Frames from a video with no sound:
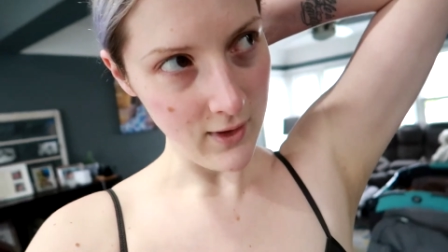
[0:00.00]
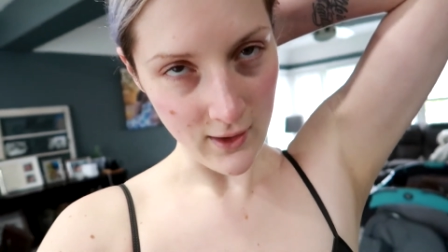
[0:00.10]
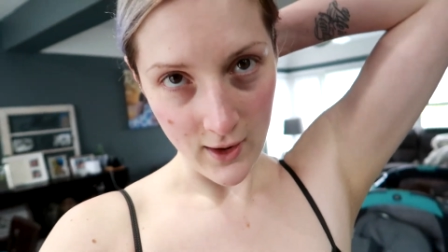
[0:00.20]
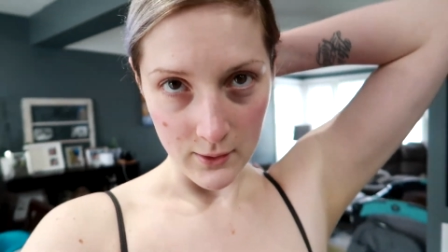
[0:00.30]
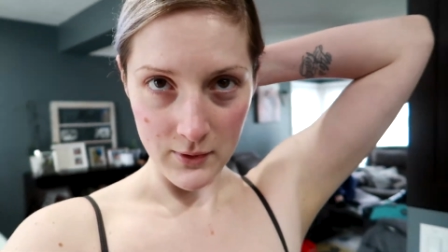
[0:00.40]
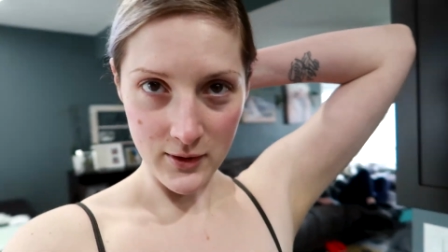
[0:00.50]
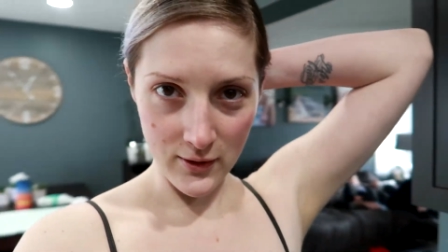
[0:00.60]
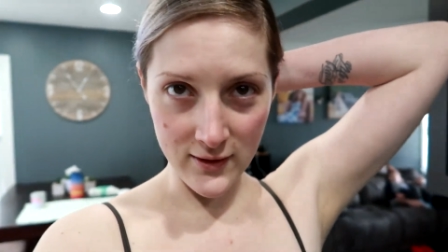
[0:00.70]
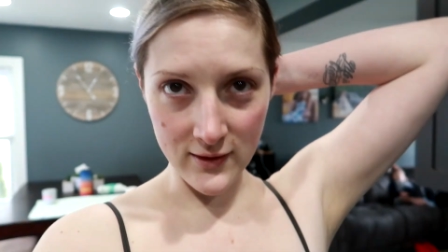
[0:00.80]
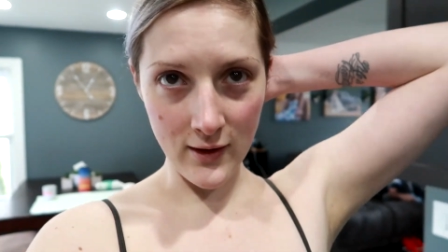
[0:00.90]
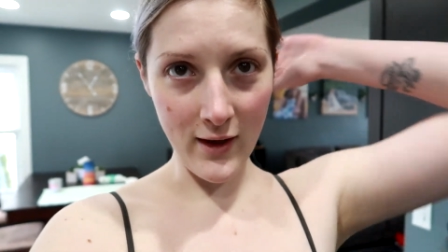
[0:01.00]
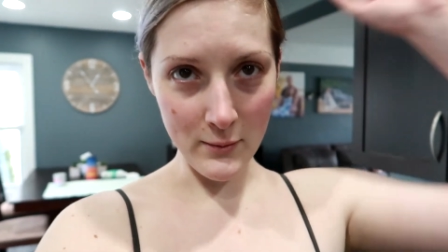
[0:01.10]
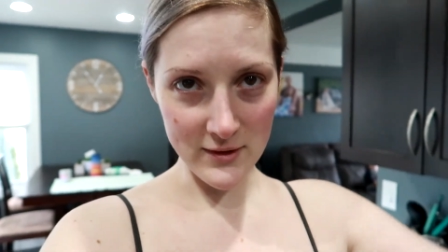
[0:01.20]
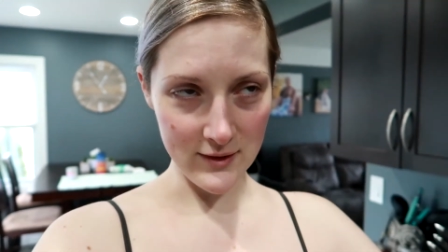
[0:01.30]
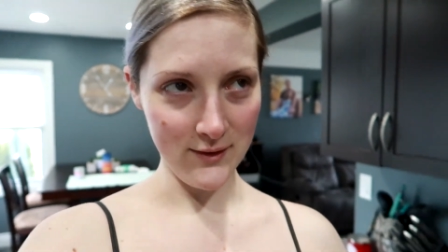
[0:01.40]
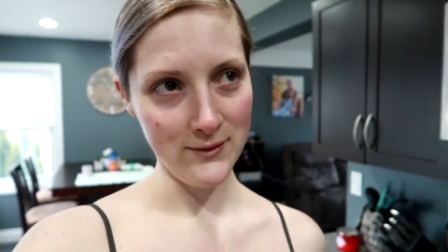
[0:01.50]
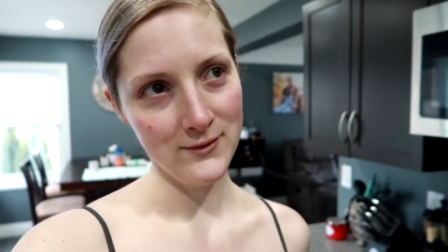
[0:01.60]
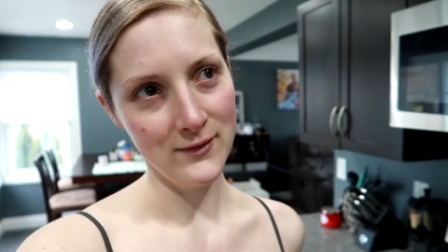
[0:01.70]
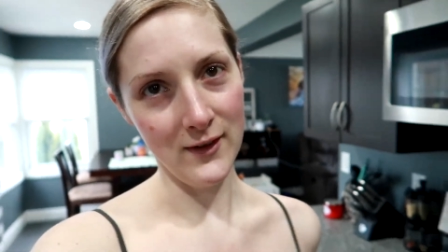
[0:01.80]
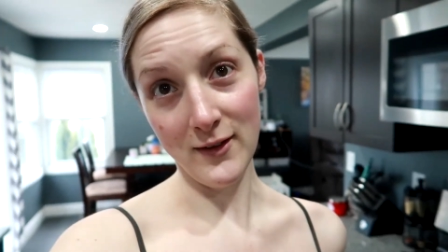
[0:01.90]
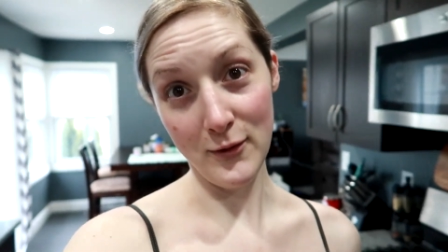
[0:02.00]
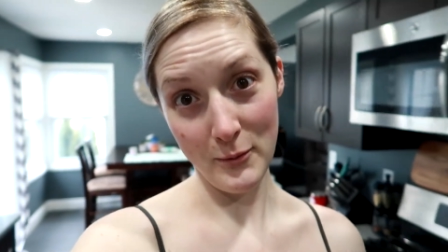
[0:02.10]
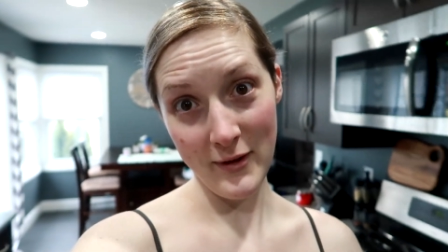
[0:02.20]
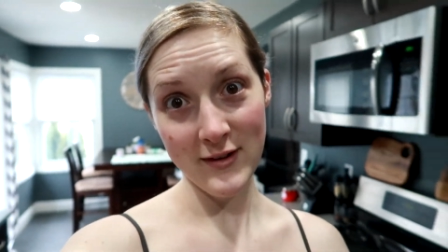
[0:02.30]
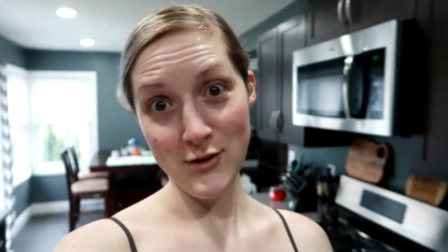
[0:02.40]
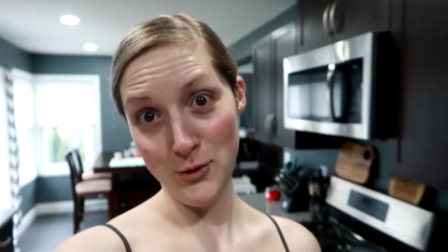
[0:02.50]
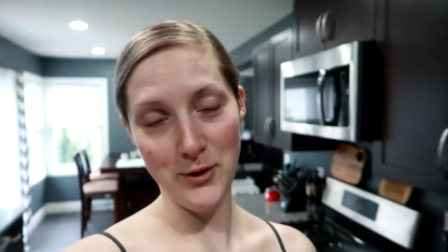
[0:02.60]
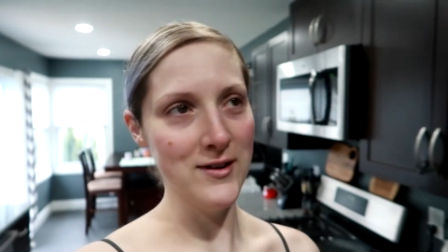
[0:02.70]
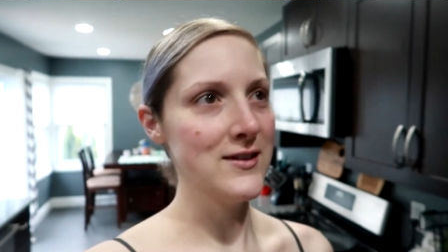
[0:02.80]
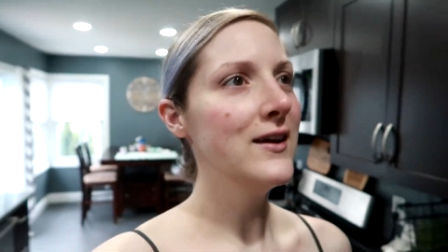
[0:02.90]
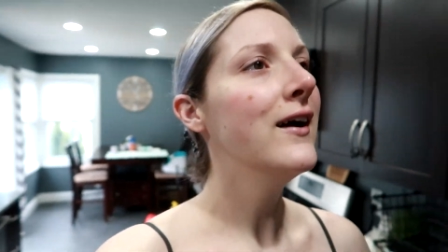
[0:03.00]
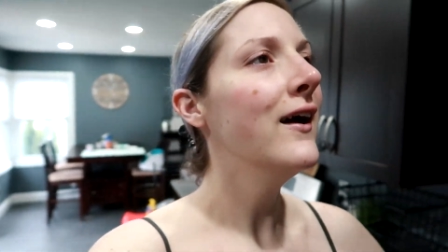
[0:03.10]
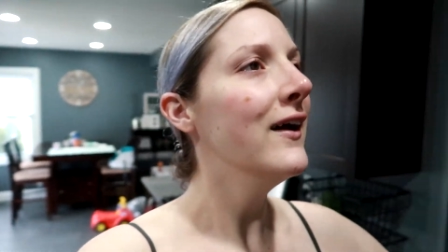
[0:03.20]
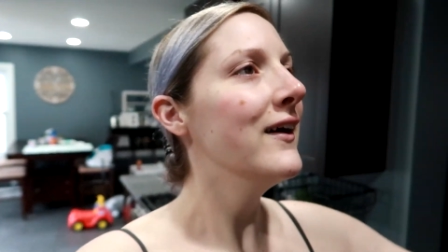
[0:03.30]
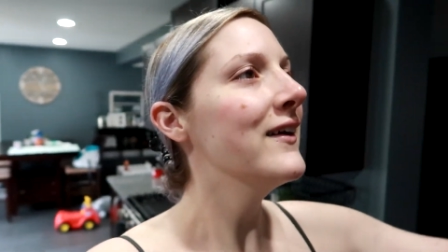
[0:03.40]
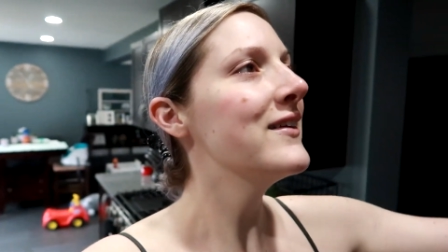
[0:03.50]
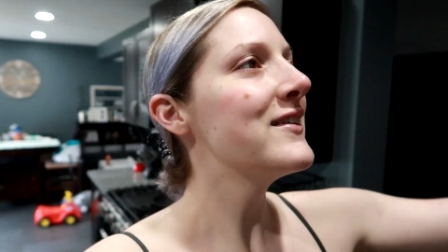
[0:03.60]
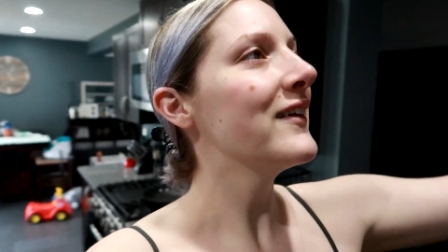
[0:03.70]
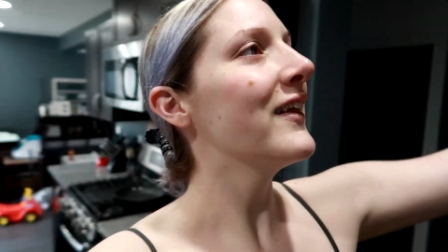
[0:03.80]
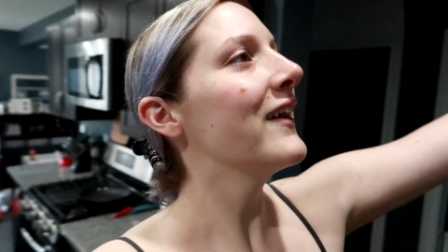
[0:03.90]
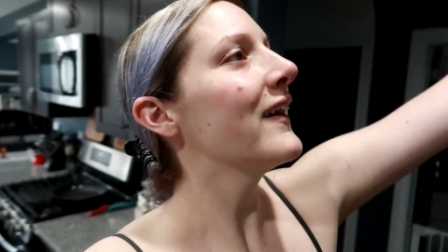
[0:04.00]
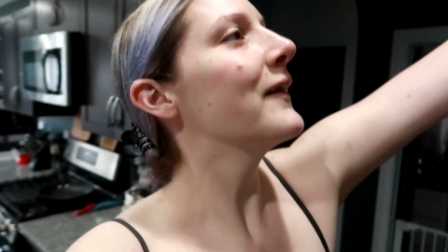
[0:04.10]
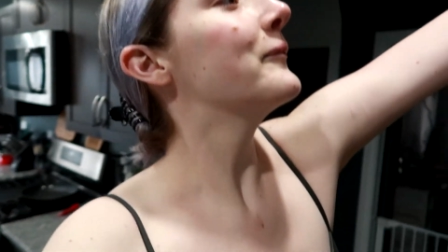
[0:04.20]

I kind of went crazy on Amazon, like a little bit too crazy. So like,